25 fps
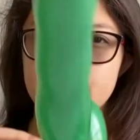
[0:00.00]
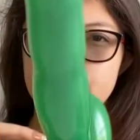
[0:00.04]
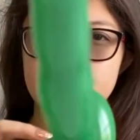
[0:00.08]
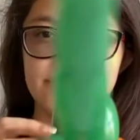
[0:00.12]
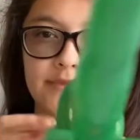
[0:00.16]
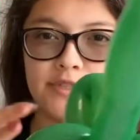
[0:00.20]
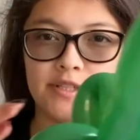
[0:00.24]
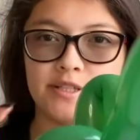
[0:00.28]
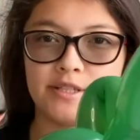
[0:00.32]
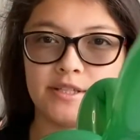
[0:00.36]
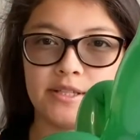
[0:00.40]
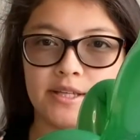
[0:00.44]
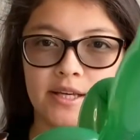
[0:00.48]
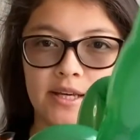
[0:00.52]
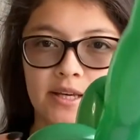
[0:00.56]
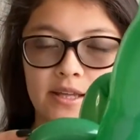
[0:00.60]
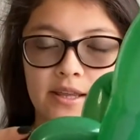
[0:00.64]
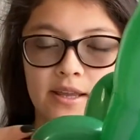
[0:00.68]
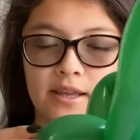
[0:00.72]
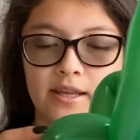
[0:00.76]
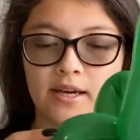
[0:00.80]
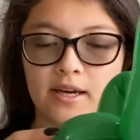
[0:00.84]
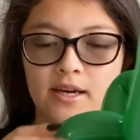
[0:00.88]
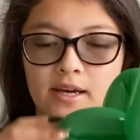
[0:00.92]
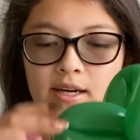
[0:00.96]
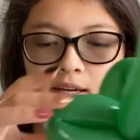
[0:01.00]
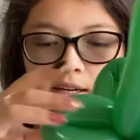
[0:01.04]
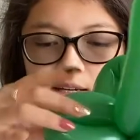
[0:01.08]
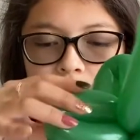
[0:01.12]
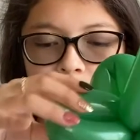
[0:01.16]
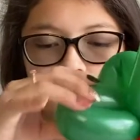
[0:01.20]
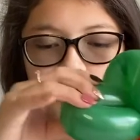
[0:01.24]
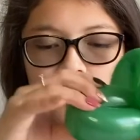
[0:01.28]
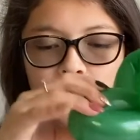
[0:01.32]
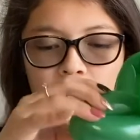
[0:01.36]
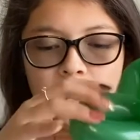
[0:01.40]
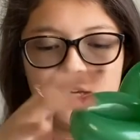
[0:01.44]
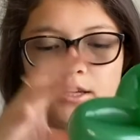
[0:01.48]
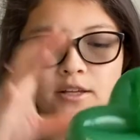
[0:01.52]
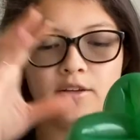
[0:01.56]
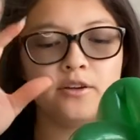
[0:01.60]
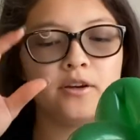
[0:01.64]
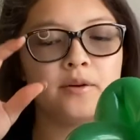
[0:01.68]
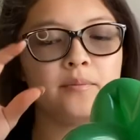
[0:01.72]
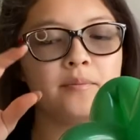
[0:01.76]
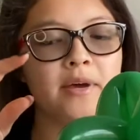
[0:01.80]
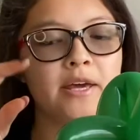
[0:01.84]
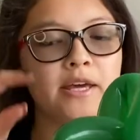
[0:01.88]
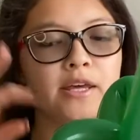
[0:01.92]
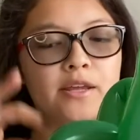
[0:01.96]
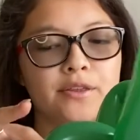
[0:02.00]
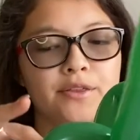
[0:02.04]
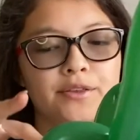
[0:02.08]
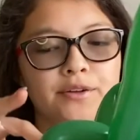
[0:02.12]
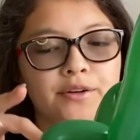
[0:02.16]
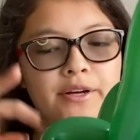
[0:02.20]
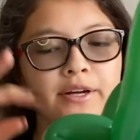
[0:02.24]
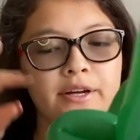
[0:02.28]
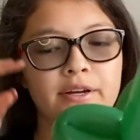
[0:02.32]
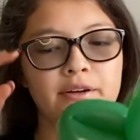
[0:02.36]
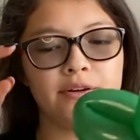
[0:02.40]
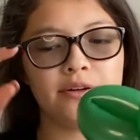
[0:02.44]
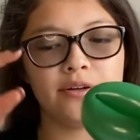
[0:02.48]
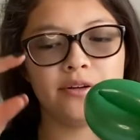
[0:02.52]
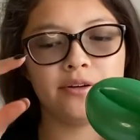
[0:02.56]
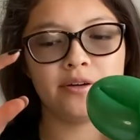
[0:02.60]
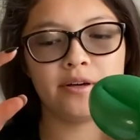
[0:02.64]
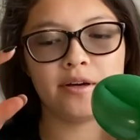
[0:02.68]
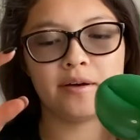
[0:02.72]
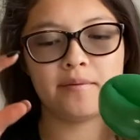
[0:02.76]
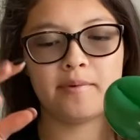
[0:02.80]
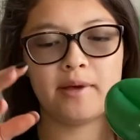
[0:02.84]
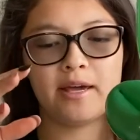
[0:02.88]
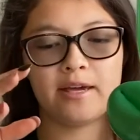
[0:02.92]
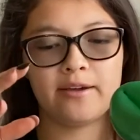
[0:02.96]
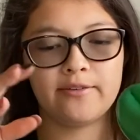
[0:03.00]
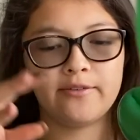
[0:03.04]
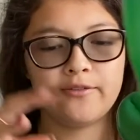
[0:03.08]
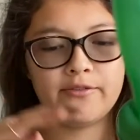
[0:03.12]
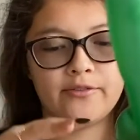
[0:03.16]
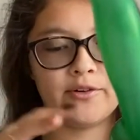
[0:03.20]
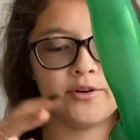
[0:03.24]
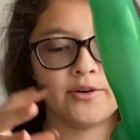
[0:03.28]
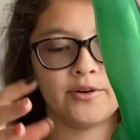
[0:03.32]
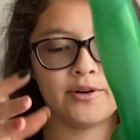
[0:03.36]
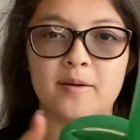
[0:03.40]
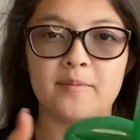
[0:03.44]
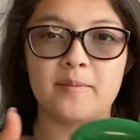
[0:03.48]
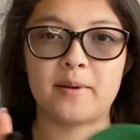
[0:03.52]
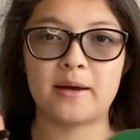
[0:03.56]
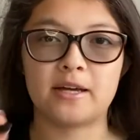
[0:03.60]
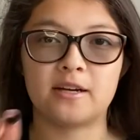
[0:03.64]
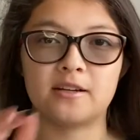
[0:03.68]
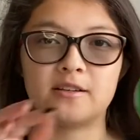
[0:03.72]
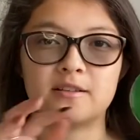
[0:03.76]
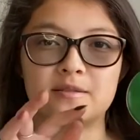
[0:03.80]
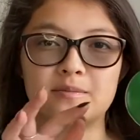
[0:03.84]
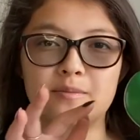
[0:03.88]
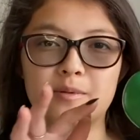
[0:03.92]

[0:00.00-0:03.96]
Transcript: Just like that. And you can make 3 or you can make 4 petals,